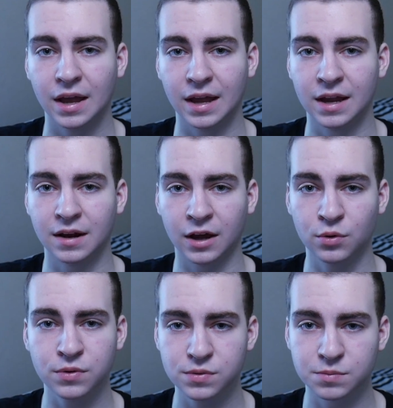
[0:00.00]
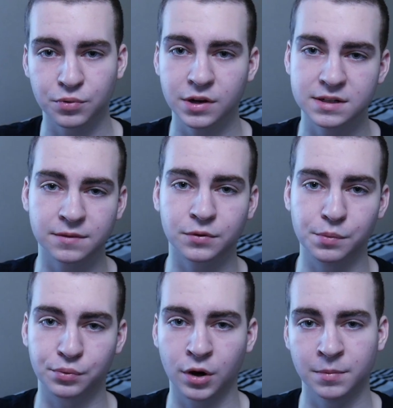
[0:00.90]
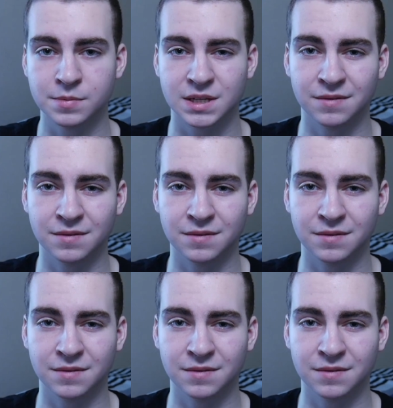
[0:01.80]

And I go through some pretty difficult problems,